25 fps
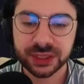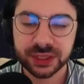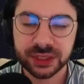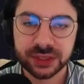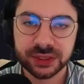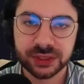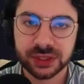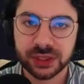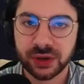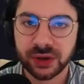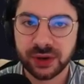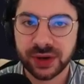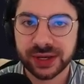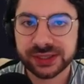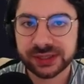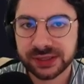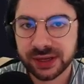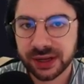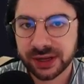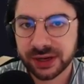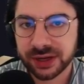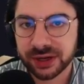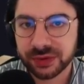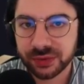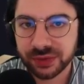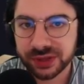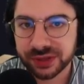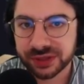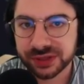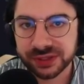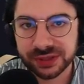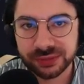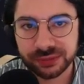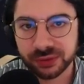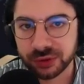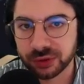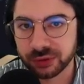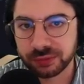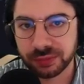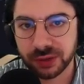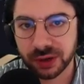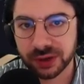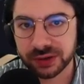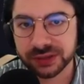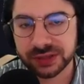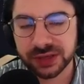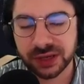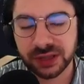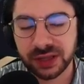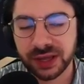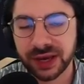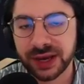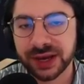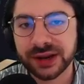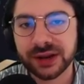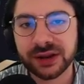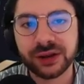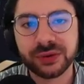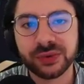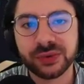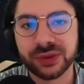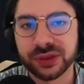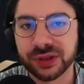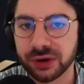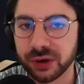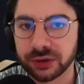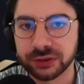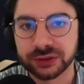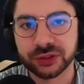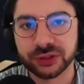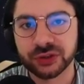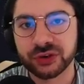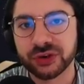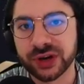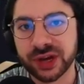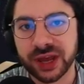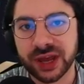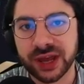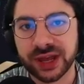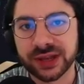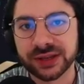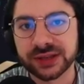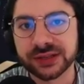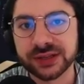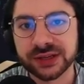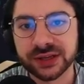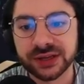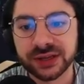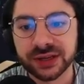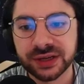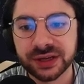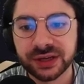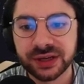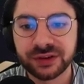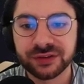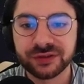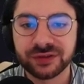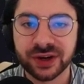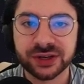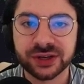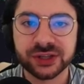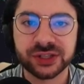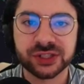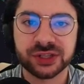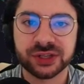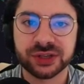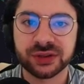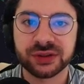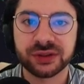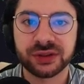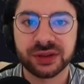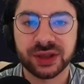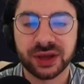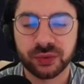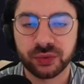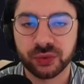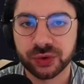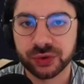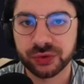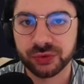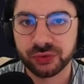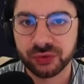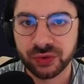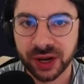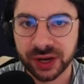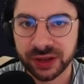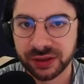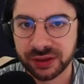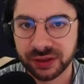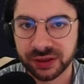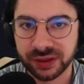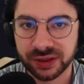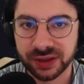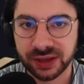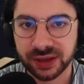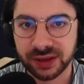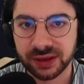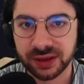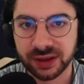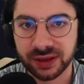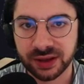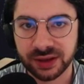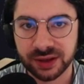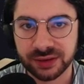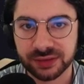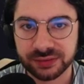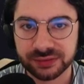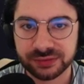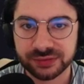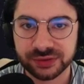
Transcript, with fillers: So I started with a simple box collider with an on-trigger enter function that would run the uh,